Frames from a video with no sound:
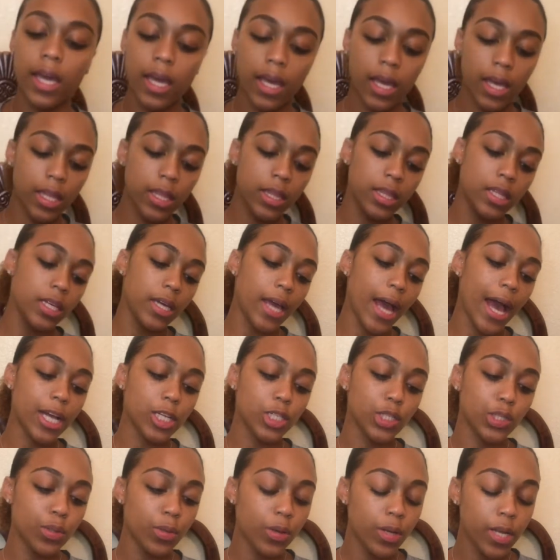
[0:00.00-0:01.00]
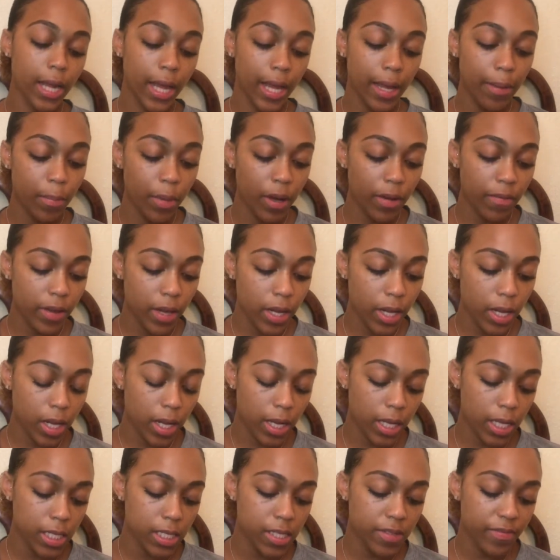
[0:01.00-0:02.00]
and the actual name of it
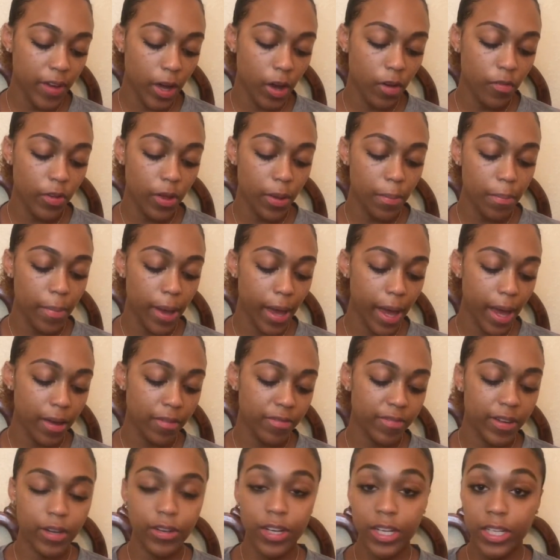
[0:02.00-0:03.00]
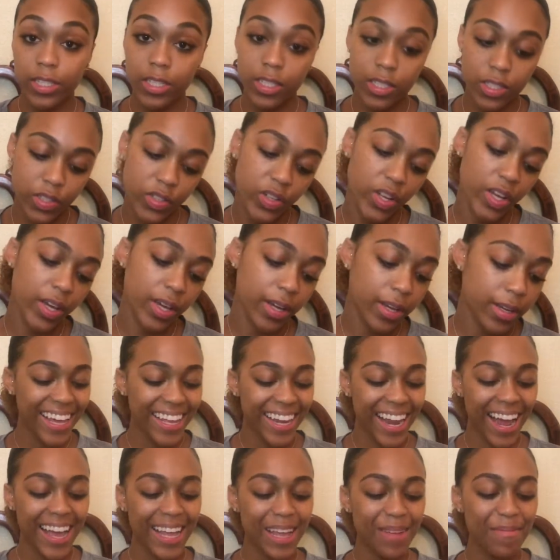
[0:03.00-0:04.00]
is Velvet Matte Foundation Stick.
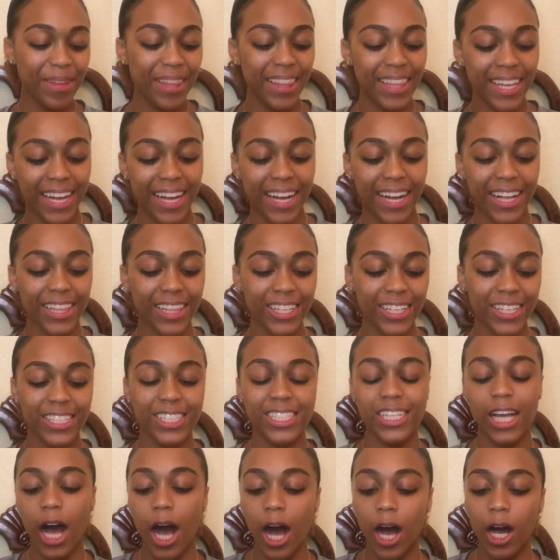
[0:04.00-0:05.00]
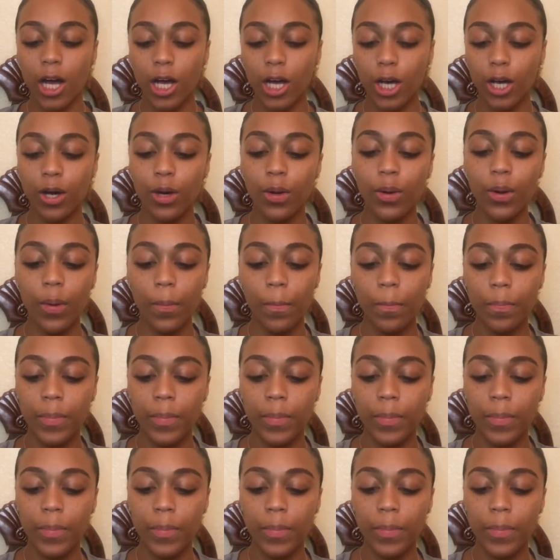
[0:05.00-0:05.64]
And I am in the color Tahoe